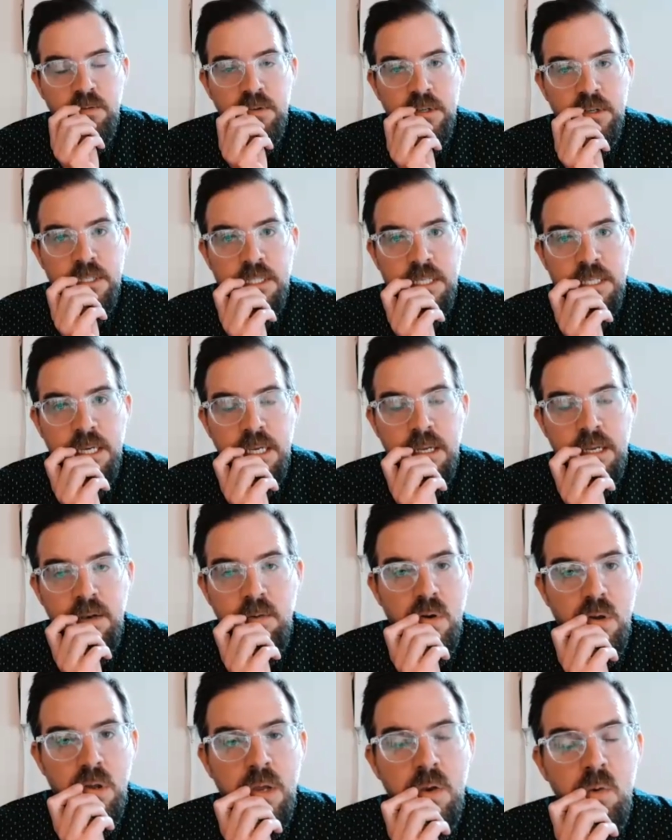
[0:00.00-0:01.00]
for a second.
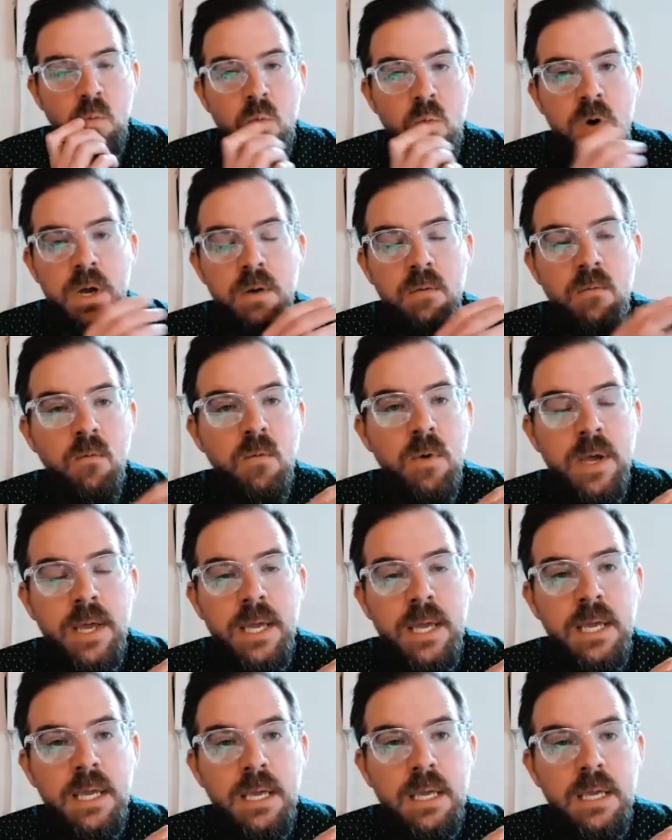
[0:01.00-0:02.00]
In what
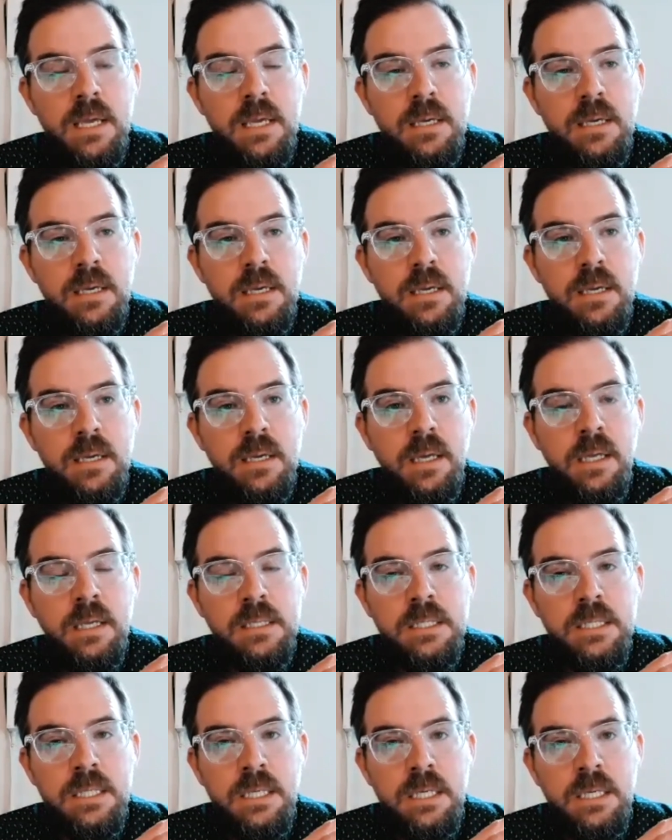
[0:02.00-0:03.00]
way
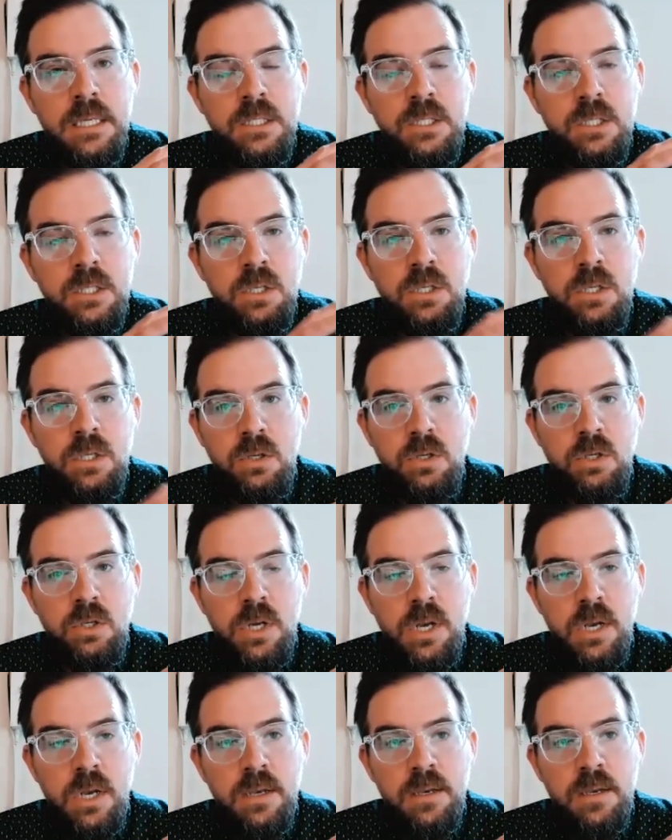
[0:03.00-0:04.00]
is the
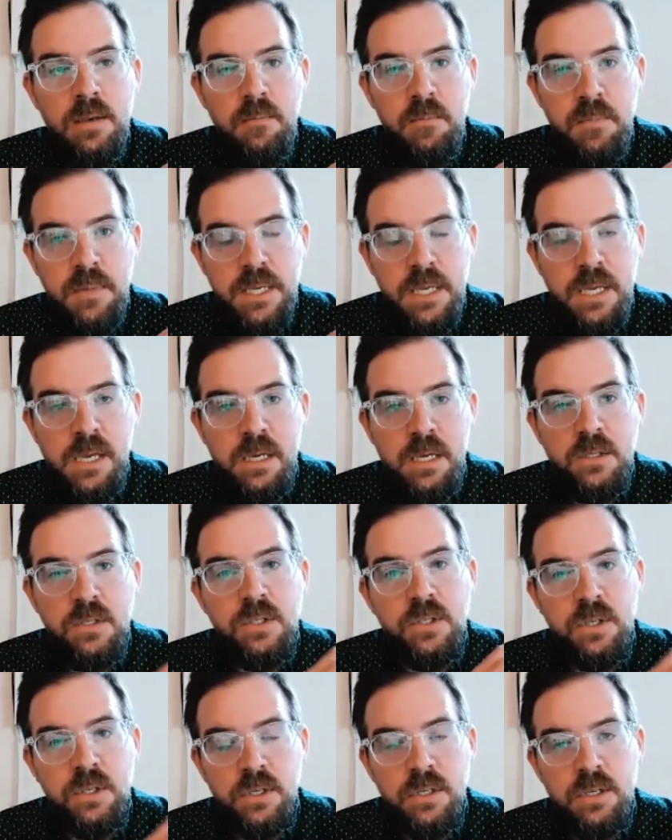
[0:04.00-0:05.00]
institution being
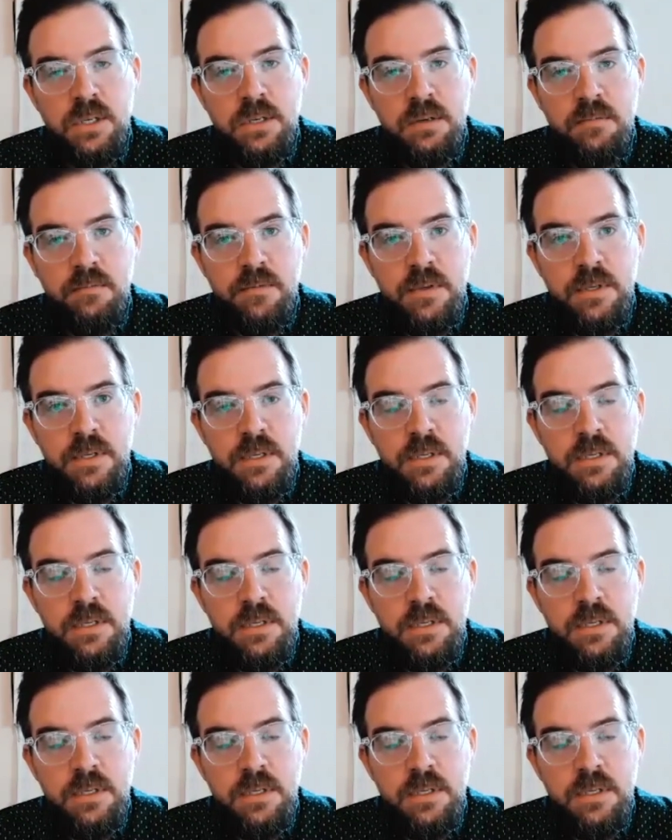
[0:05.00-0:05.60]
served